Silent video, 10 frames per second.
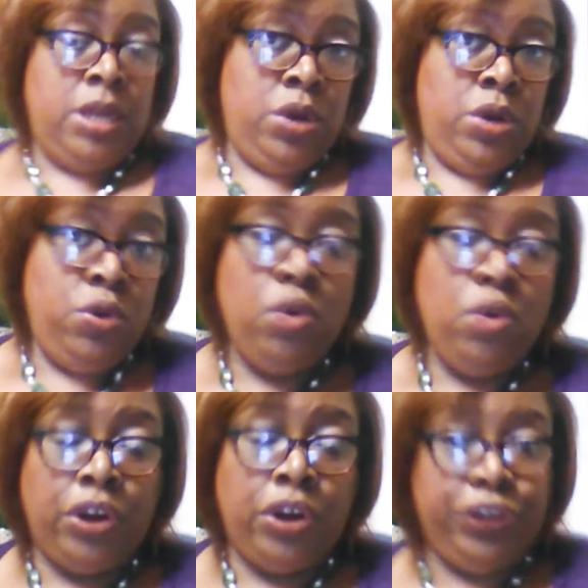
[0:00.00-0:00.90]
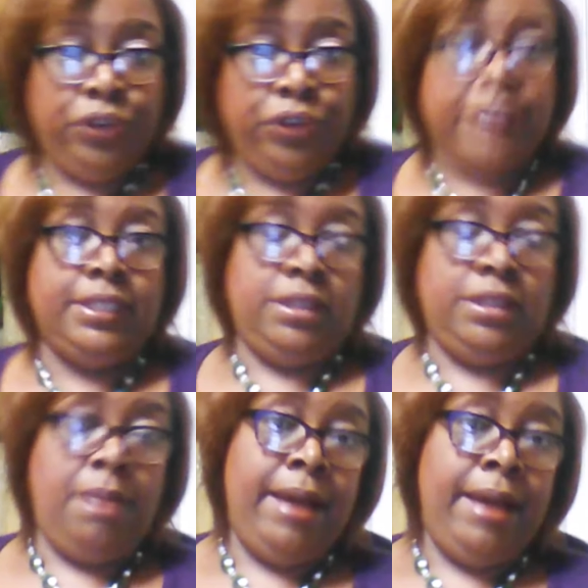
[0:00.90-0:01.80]
who are curious
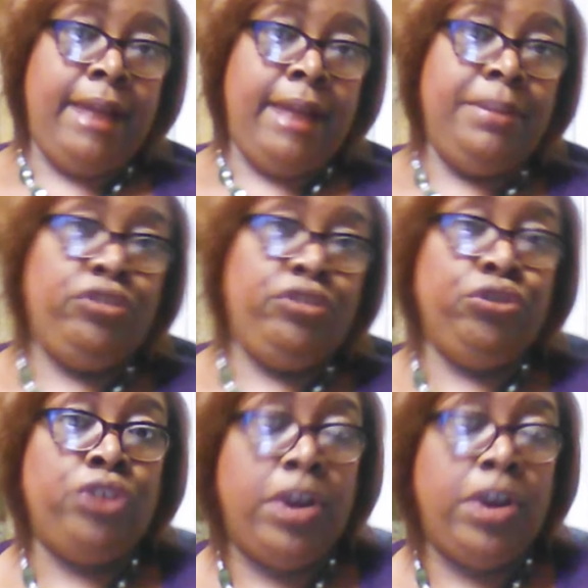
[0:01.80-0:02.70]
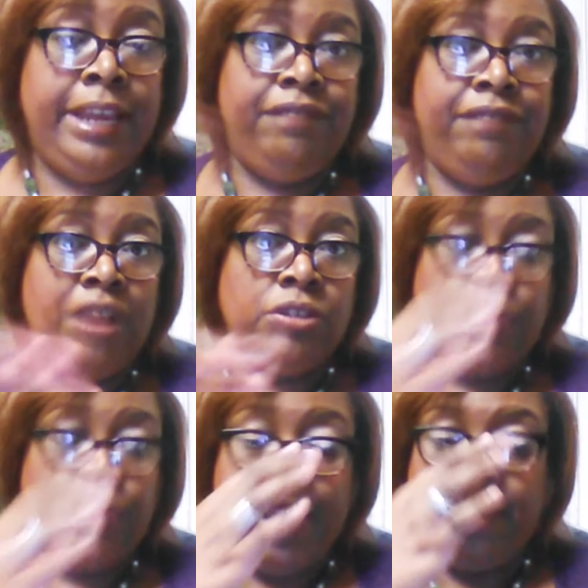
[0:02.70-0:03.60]
about how many children are in foster
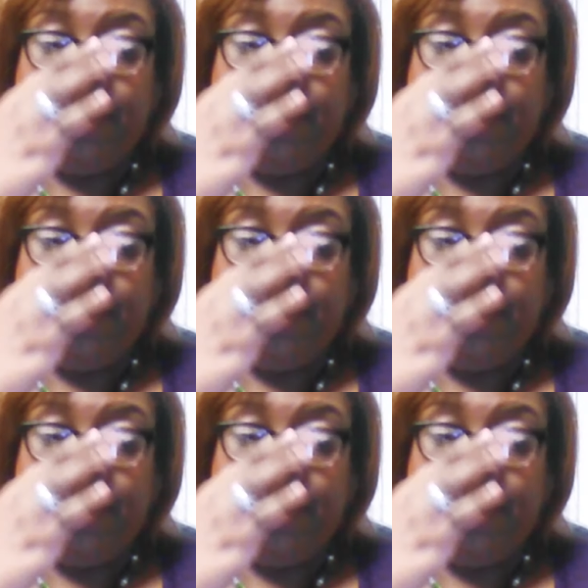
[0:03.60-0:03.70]
care.